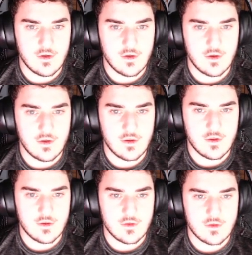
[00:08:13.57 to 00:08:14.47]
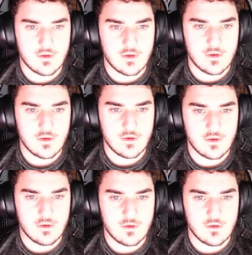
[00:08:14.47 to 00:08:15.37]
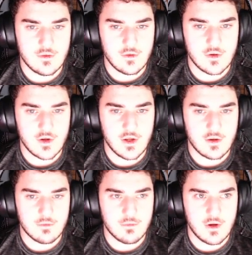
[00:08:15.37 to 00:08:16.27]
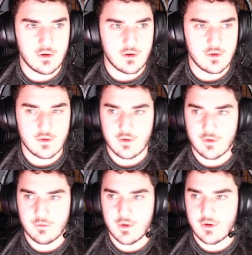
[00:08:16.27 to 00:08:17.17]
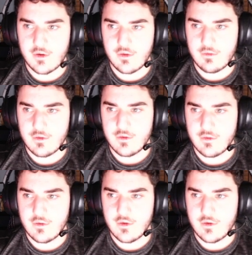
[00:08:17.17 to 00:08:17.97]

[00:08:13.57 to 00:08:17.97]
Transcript: it is organic powder, turmeric root.